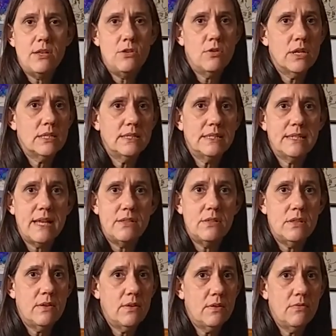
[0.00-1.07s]
and then you can
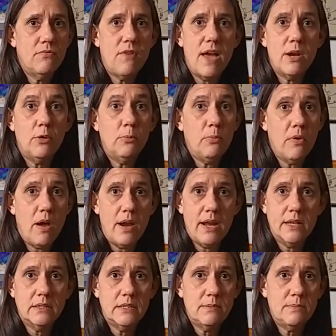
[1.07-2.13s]
send the final
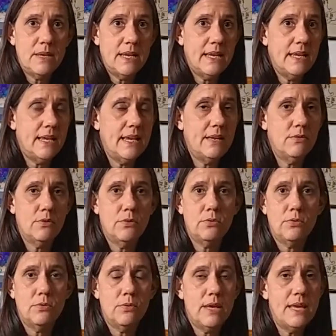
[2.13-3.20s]
product to me
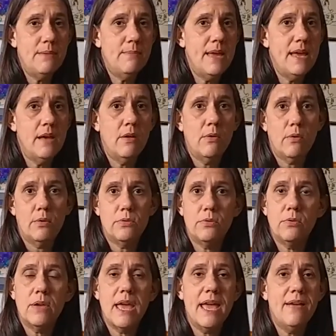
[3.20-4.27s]
either through
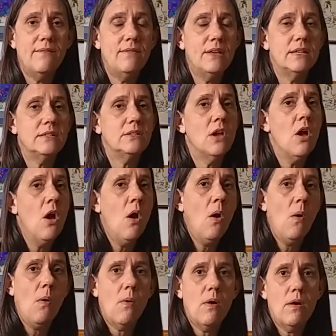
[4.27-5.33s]
email or through
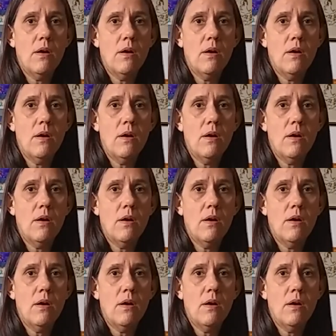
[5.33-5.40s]
Canvas,